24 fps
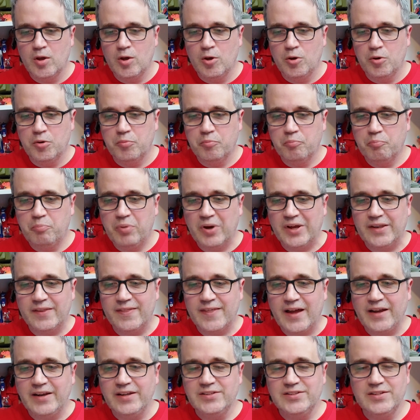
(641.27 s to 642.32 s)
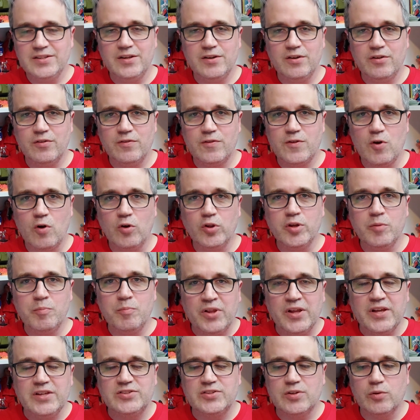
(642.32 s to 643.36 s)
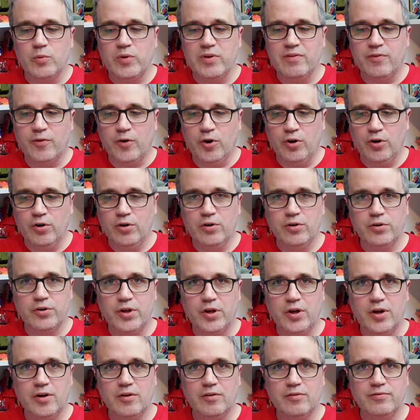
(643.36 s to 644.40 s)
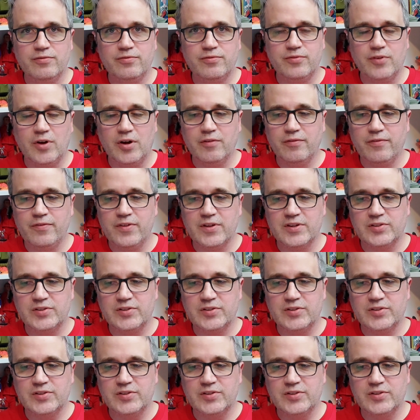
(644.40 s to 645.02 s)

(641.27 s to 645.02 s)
But that isn't the only place that we've heard of this